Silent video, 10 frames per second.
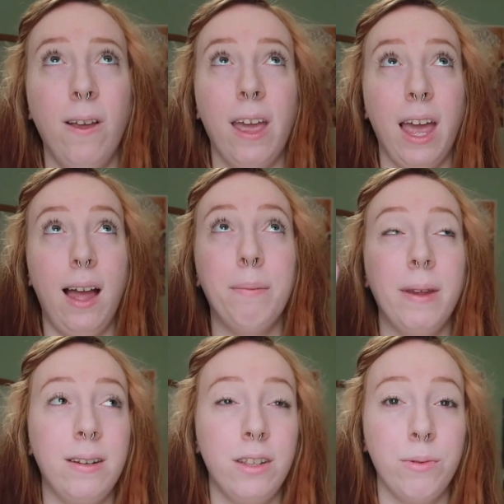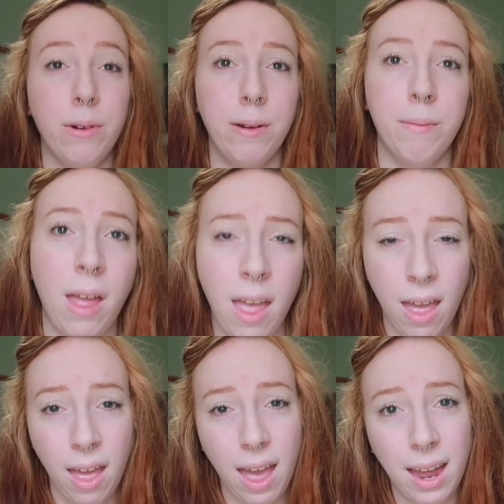looking up into the room,
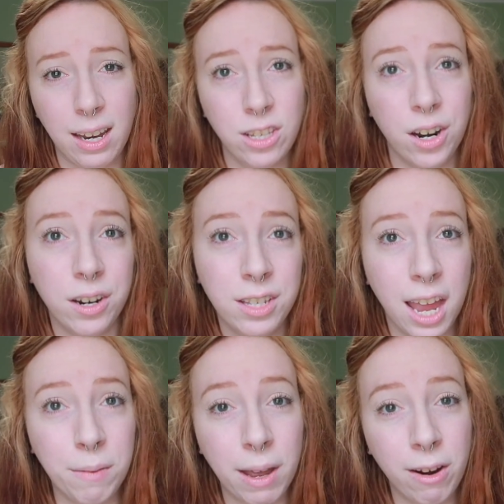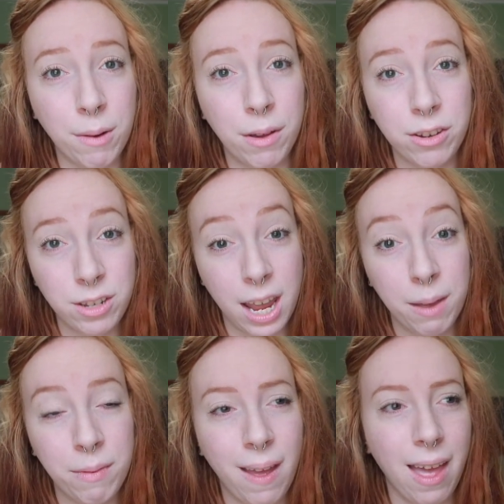and he started saying my grandmother's
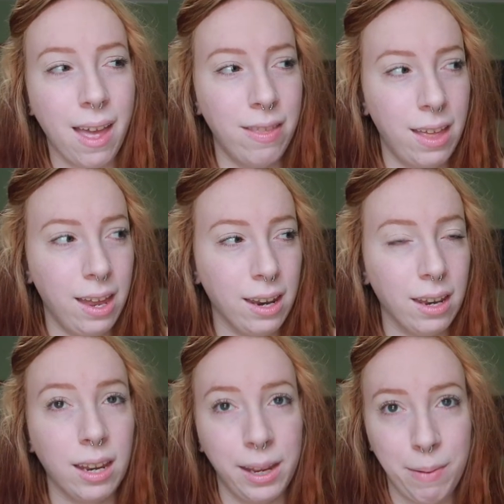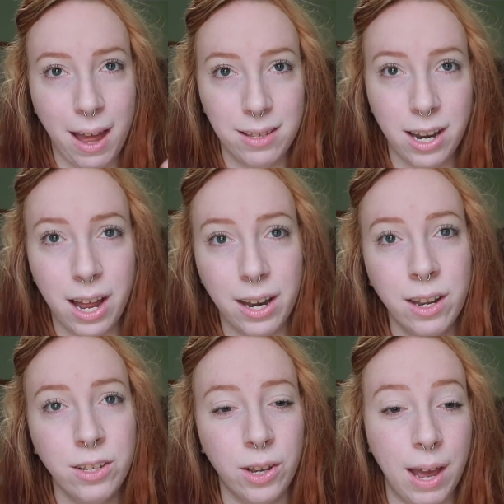name, and then he passed on.
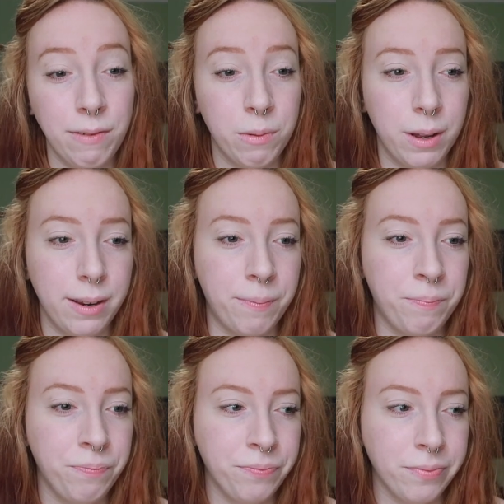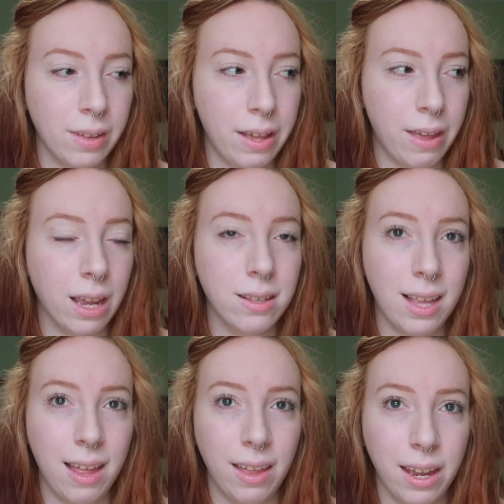So everyone thinks
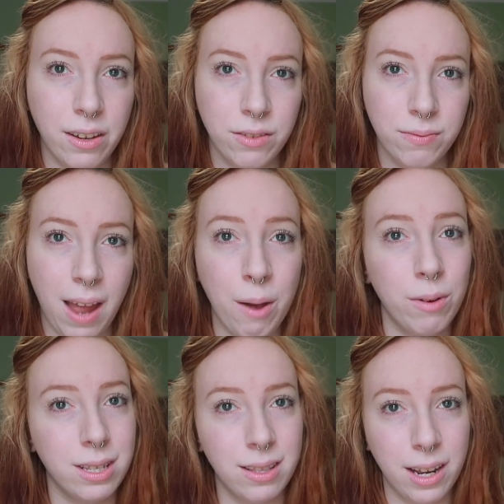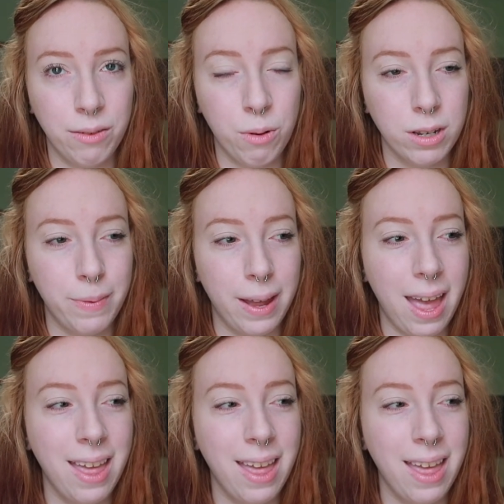that, like, I wasn't there, of course, but